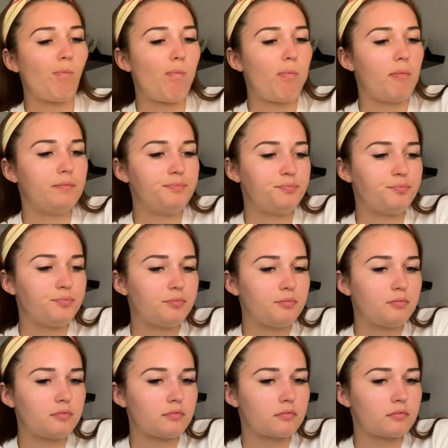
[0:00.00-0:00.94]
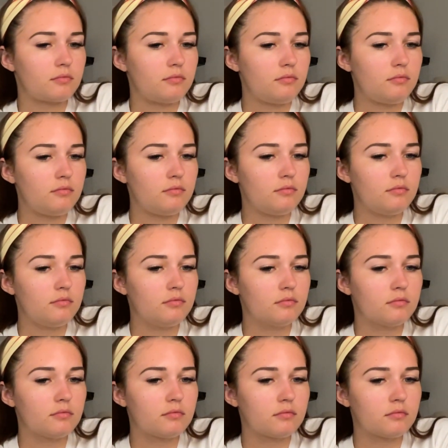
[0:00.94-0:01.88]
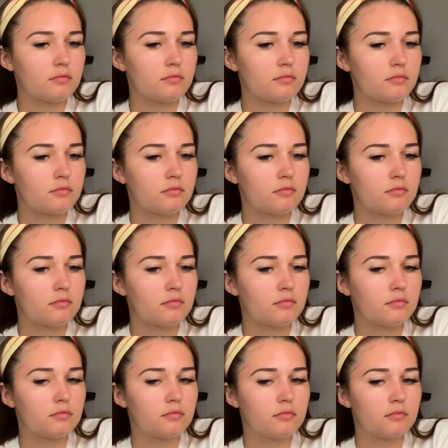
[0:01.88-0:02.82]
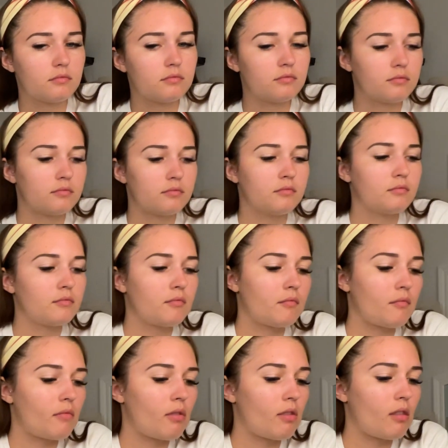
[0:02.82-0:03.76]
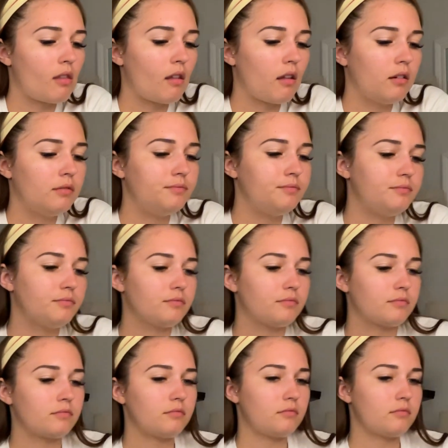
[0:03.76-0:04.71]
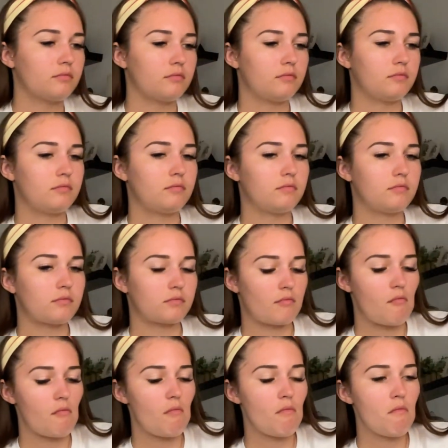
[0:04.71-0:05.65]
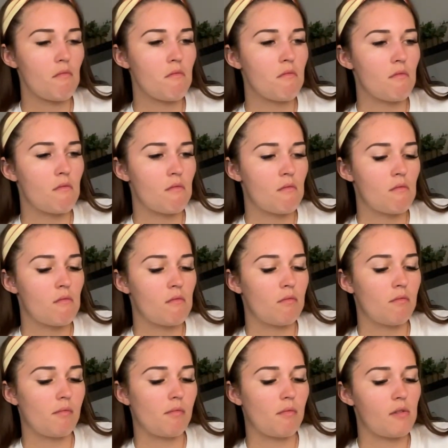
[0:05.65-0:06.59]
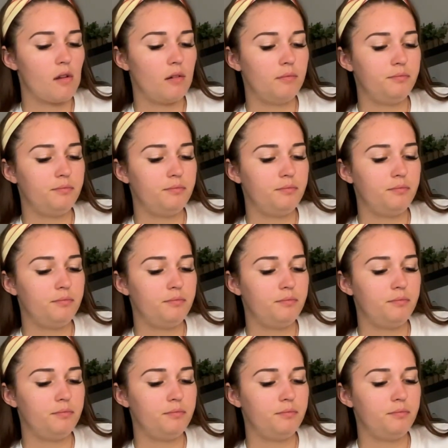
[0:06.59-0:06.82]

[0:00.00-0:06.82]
[no speech]